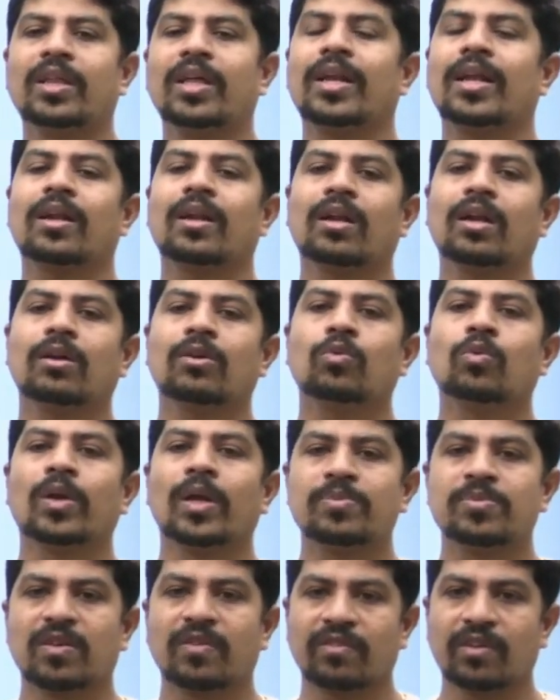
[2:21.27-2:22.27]
There are two
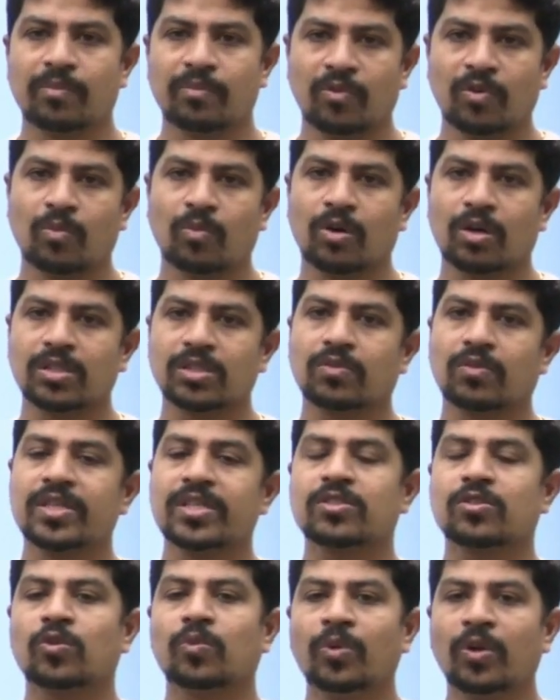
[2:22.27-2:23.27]
types of compound motors. One
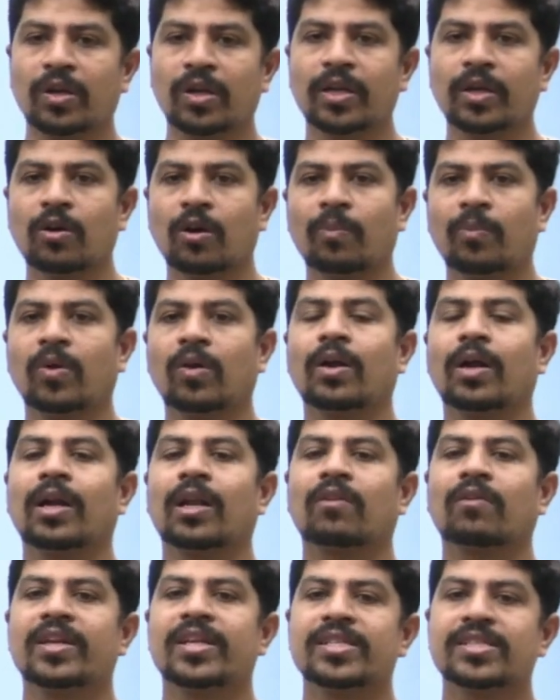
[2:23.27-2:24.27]
is cumulatively compound,
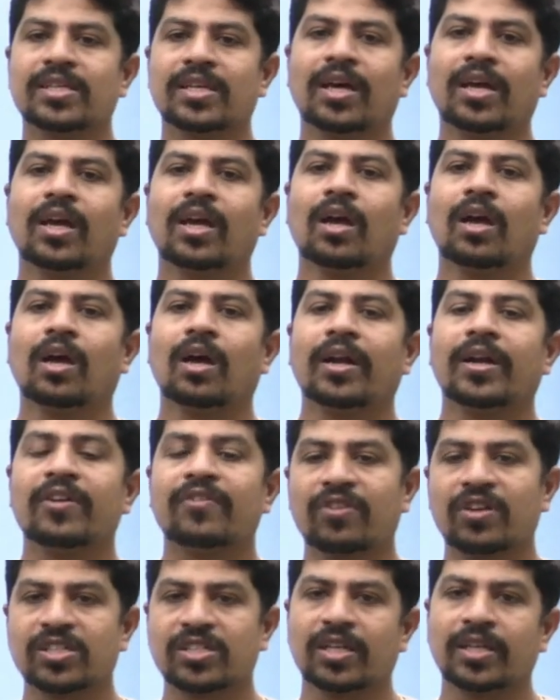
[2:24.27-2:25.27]
another one is
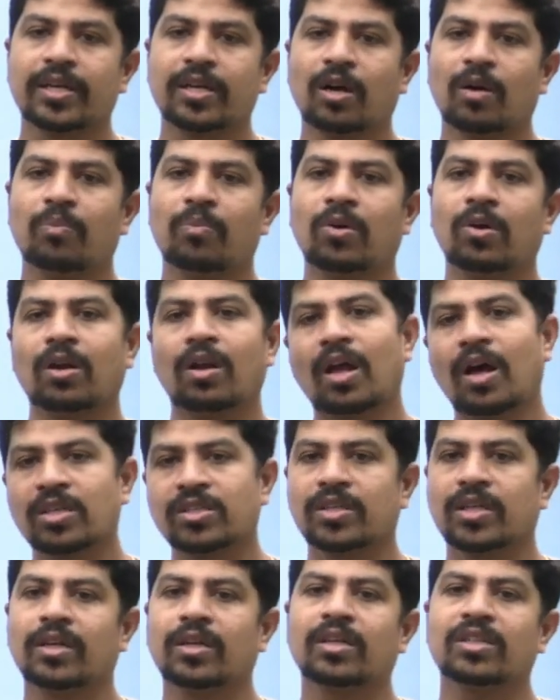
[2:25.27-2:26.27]
differentially compound, long
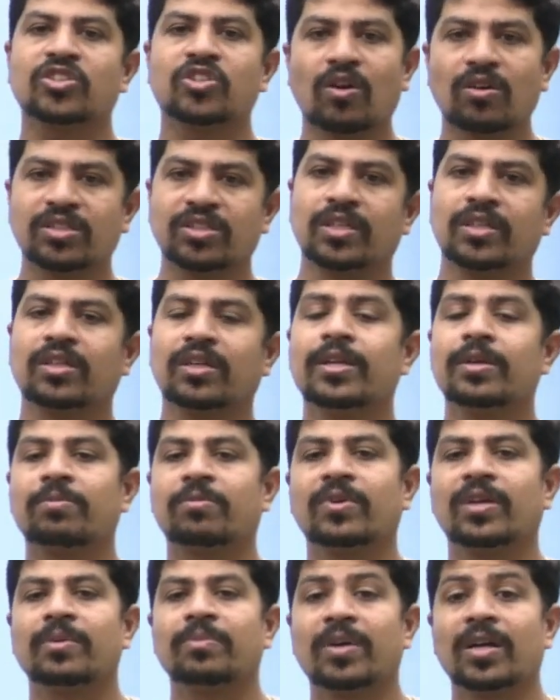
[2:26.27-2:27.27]
shunt, short shunt,
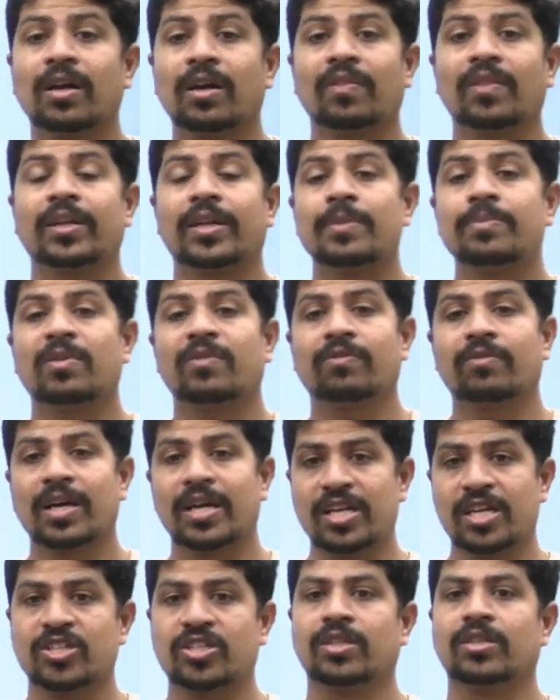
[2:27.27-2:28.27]
depending on the type of
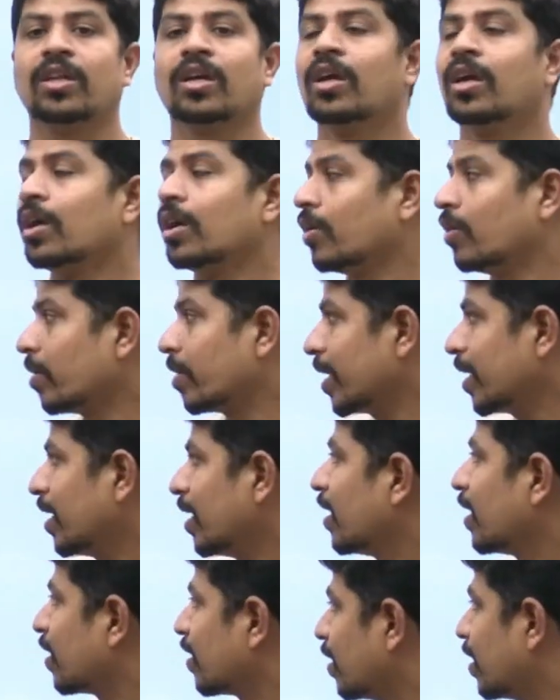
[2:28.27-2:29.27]
connection. Okay,
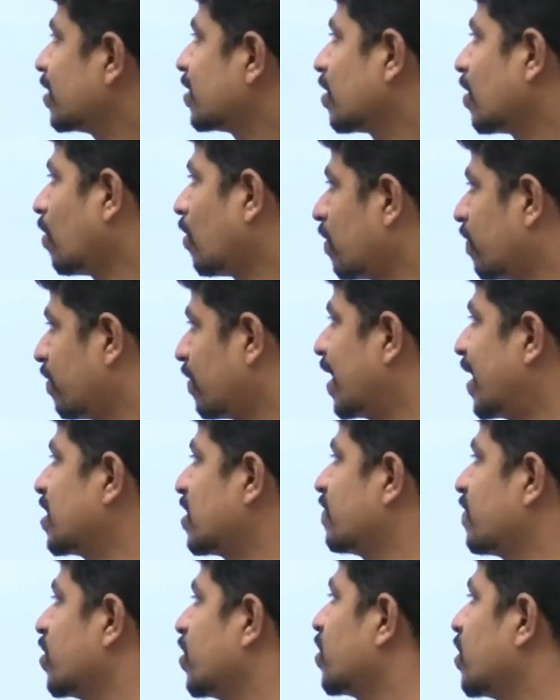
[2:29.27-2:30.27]
there is a lot of
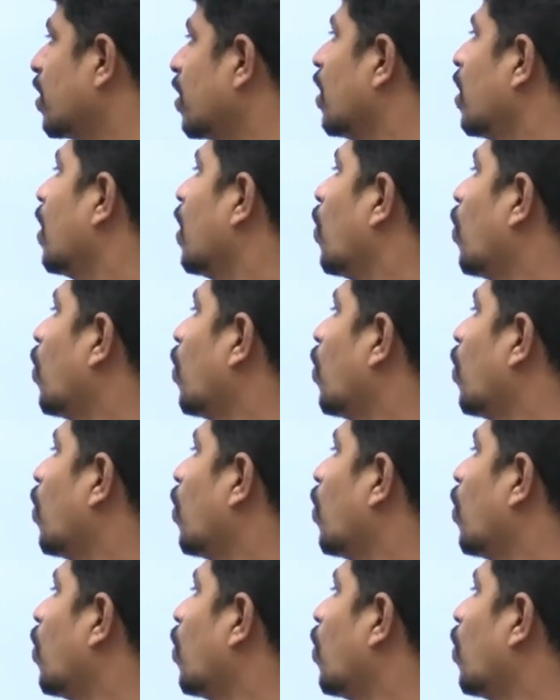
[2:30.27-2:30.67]
classification.